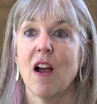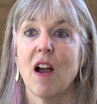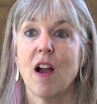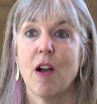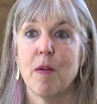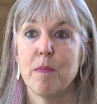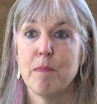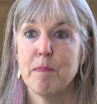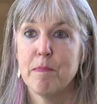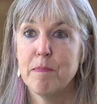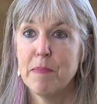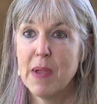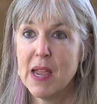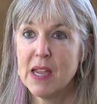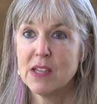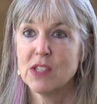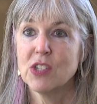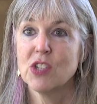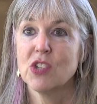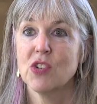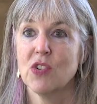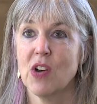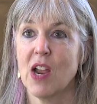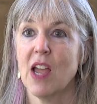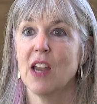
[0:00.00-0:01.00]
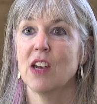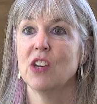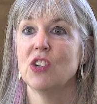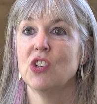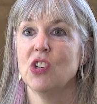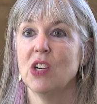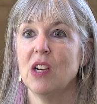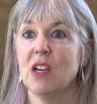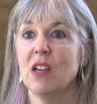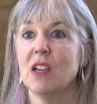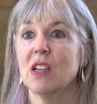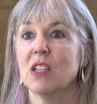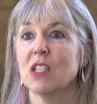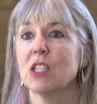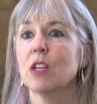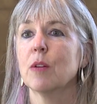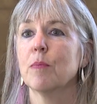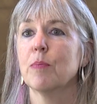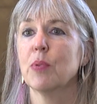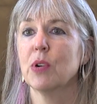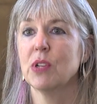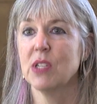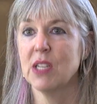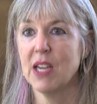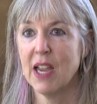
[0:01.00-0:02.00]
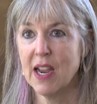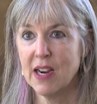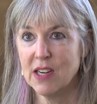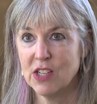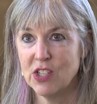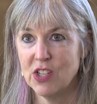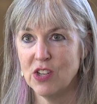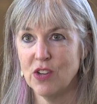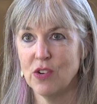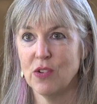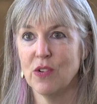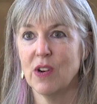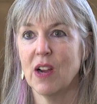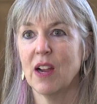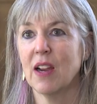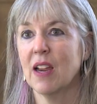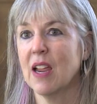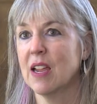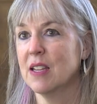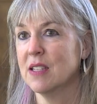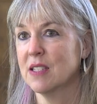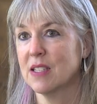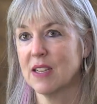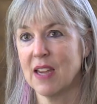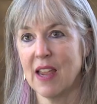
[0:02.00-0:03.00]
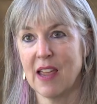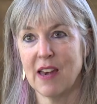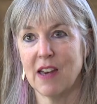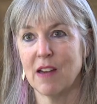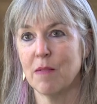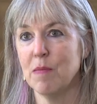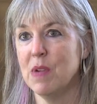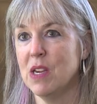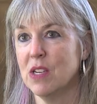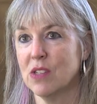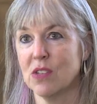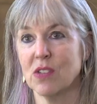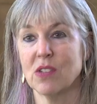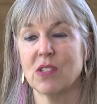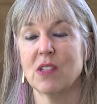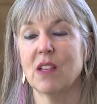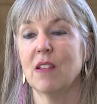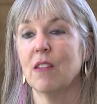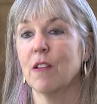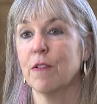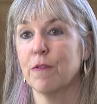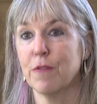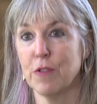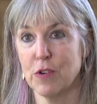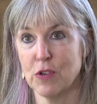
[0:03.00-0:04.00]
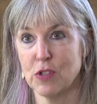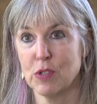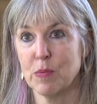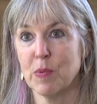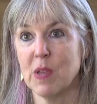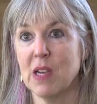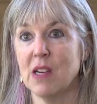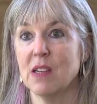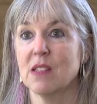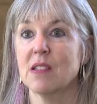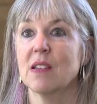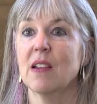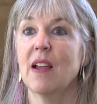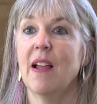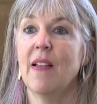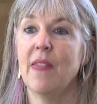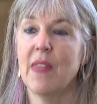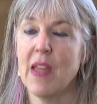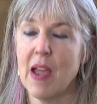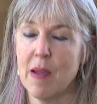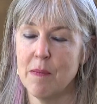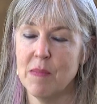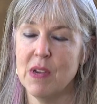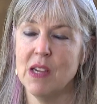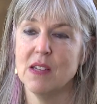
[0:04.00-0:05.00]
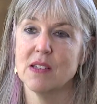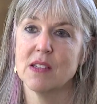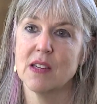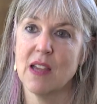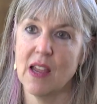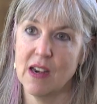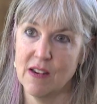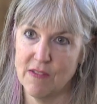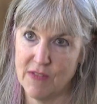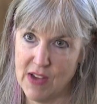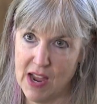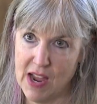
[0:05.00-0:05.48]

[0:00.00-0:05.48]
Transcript: Our best strategy is to protect you against getting measles in the first place, and that means getting